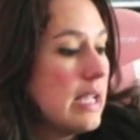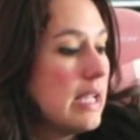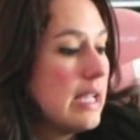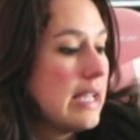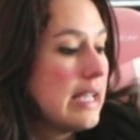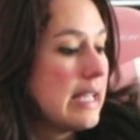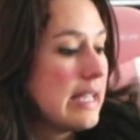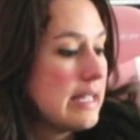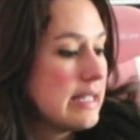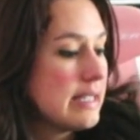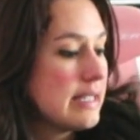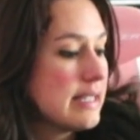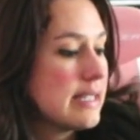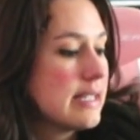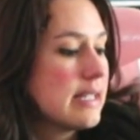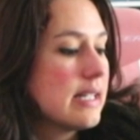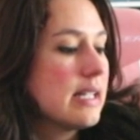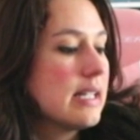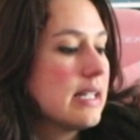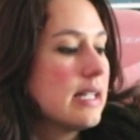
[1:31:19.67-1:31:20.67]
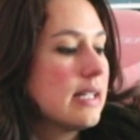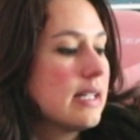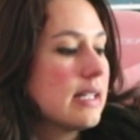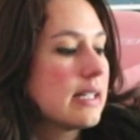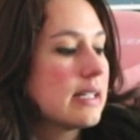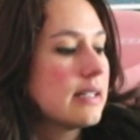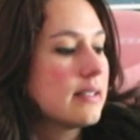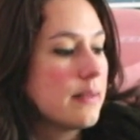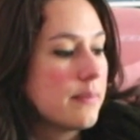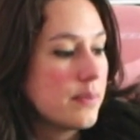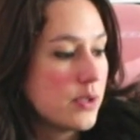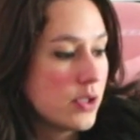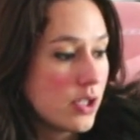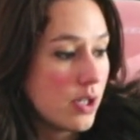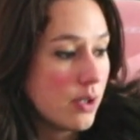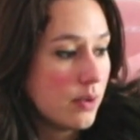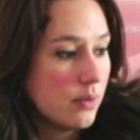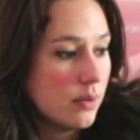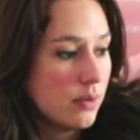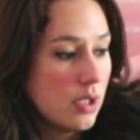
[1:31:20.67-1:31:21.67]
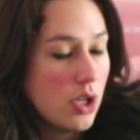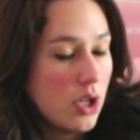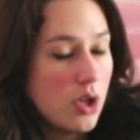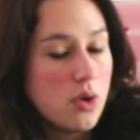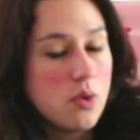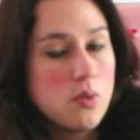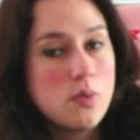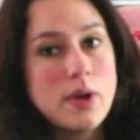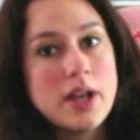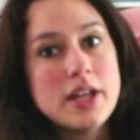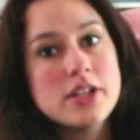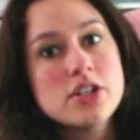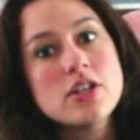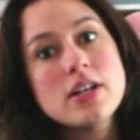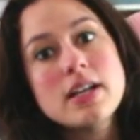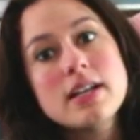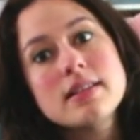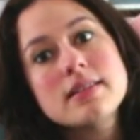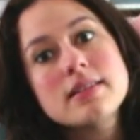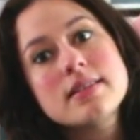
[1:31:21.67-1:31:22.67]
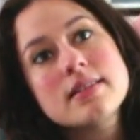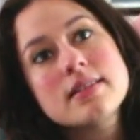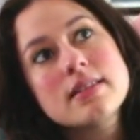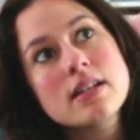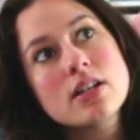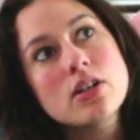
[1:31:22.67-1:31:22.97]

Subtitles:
is Clip Show, which it's